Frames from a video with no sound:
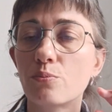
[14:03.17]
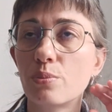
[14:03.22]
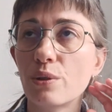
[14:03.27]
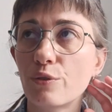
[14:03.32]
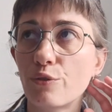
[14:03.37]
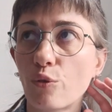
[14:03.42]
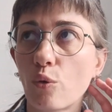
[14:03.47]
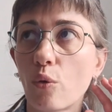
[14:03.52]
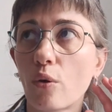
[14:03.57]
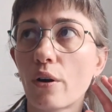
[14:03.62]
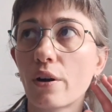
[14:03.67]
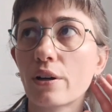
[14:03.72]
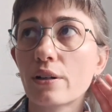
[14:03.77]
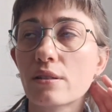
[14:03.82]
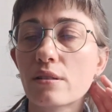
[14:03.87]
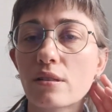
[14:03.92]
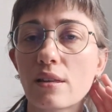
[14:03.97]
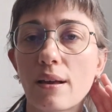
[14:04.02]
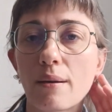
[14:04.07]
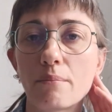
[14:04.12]
before
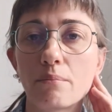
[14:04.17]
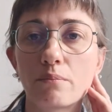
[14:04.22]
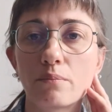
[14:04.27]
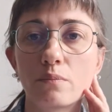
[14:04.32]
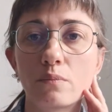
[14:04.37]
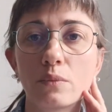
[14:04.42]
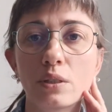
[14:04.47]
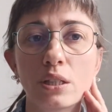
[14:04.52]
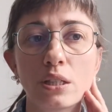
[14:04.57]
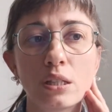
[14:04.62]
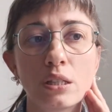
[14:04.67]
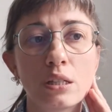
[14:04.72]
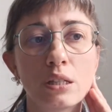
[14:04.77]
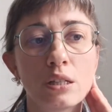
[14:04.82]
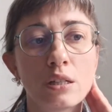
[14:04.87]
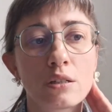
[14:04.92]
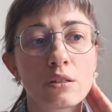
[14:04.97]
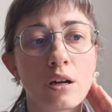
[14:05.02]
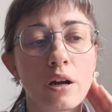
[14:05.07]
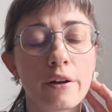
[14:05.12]
some
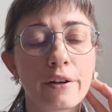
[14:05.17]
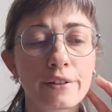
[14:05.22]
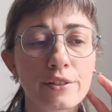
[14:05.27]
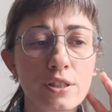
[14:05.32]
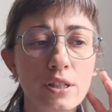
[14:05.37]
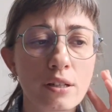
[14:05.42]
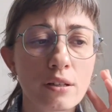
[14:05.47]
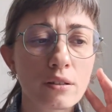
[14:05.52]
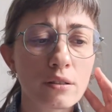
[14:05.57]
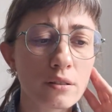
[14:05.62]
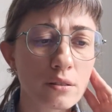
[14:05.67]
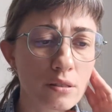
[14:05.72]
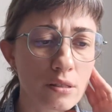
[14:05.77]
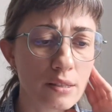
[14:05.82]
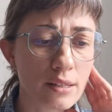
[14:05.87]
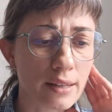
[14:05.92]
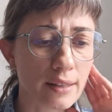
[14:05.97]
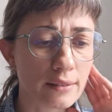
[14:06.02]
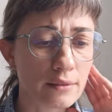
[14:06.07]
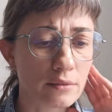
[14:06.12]
articles
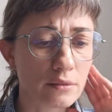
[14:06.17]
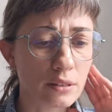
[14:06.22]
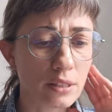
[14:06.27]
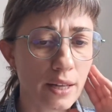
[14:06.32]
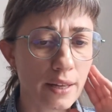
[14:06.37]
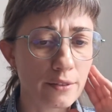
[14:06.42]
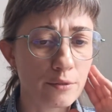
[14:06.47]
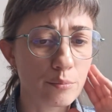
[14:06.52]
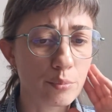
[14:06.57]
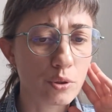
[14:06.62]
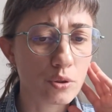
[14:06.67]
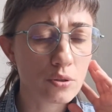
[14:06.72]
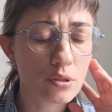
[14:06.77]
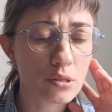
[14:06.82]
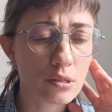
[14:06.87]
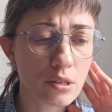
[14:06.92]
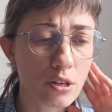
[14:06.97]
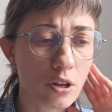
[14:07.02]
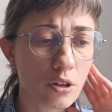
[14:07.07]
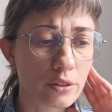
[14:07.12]
and
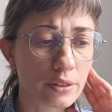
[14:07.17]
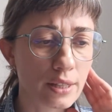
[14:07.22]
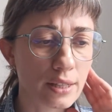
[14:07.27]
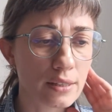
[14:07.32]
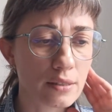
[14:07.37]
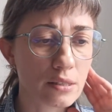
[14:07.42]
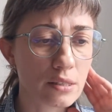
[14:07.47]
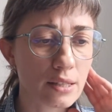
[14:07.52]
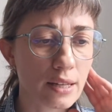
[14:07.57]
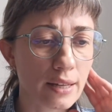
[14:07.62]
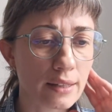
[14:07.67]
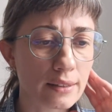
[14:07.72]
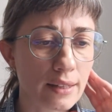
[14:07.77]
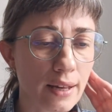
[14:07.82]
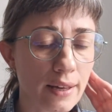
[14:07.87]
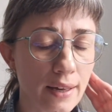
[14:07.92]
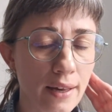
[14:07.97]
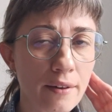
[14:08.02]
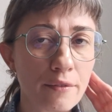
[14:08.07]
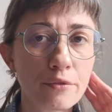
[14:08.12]
books on it, and
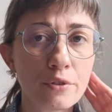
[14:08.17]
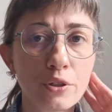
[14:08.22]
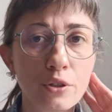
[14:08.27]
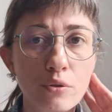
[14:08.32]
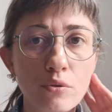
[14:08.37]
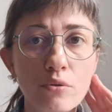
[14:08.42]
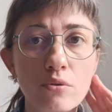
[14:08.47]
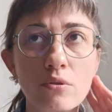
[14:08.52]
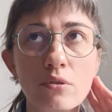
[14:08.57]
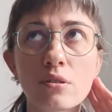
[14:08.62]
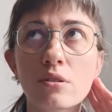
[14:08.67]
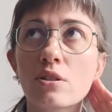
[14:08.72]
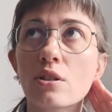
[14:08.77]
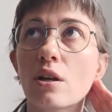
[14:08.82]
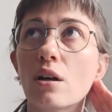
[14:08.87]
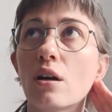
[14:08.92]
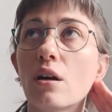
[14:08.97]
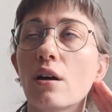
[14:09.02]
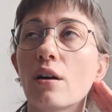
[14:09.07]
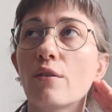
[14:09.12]
I have used
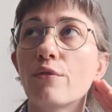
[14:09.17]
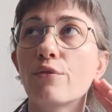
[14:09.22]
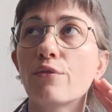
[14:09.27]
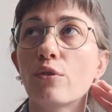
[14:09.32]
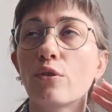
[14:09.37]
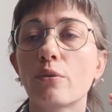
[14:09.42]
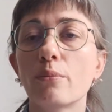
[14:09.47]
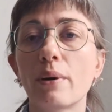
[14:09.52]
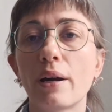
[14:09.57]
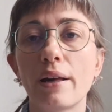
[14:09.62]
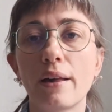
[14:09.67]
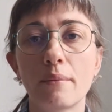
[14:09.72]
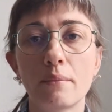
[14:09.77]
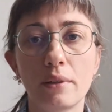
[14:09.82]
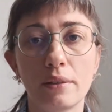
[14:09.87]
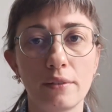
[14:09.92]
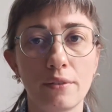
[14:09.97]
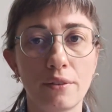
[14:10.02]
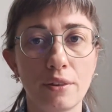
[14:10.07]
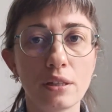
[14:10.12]
for my
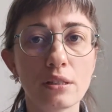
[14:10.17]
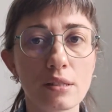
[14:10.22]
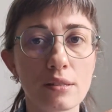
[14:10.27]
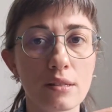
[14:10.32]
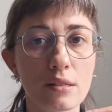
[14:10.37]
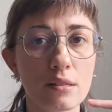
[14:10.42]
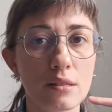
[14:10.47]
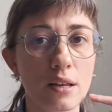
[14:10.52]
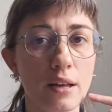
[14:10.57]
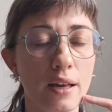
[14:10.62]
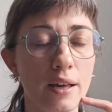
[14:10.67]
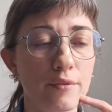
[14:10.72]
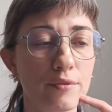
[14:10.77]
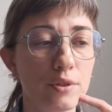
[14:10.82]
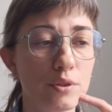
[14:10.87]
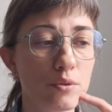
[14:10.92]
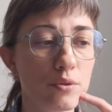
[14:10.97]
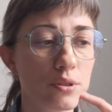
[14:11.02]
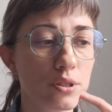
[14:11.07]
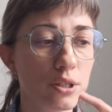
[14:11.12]
MA thesis, I have
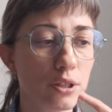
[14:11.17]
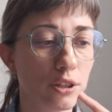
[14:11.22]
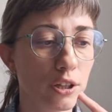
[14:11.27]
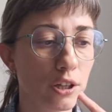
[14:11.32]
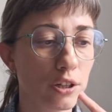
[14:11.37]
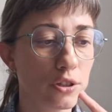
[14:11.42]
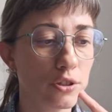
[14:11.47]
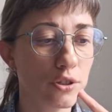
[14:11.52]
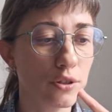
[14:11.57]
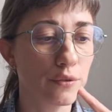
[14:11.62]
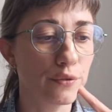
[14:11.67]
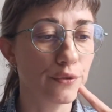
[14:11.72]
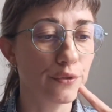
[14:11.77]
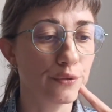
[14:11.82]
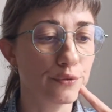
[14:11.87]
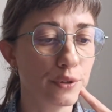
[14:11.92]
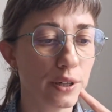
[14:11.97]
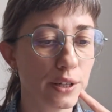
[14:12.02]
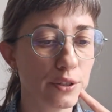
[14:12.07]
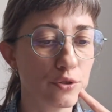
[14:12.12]
used a lot of
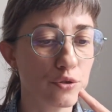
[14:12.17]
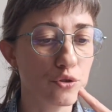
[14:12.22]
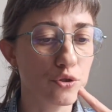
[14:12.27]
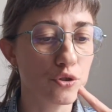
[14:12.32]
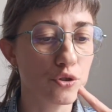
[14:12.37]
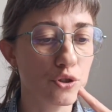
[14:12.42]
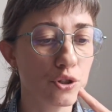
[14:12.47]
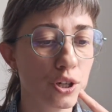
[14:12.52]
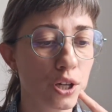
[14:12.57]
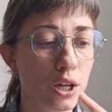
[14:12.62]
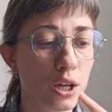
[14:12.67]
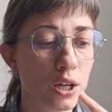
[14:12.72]
French